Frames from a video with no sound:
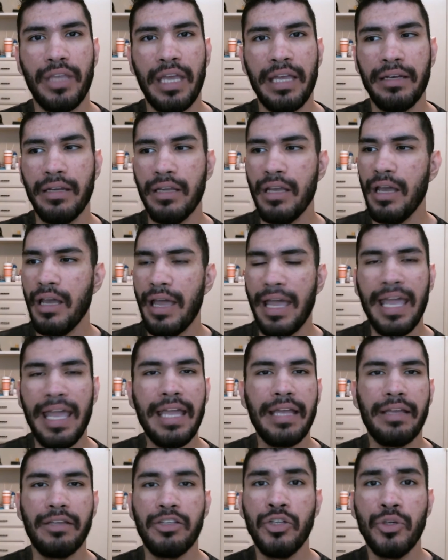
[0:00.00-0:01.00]
And
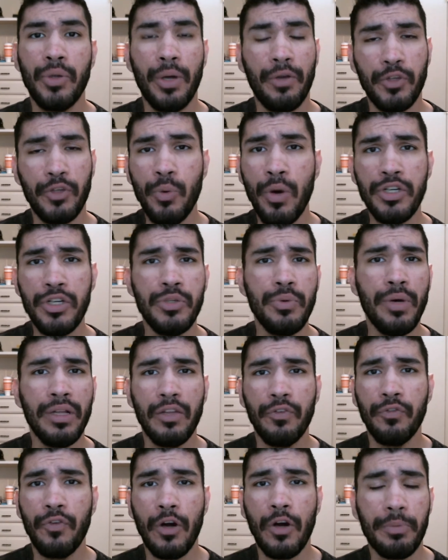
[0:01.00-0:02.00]
hey, if you want to do
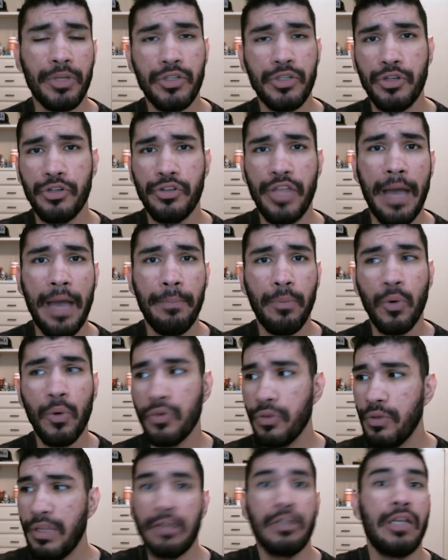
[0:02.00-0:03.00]
LFR because you're that
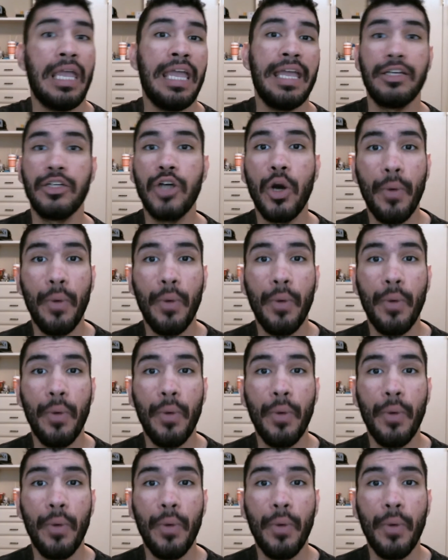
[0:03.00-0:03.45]
bored, then hey, go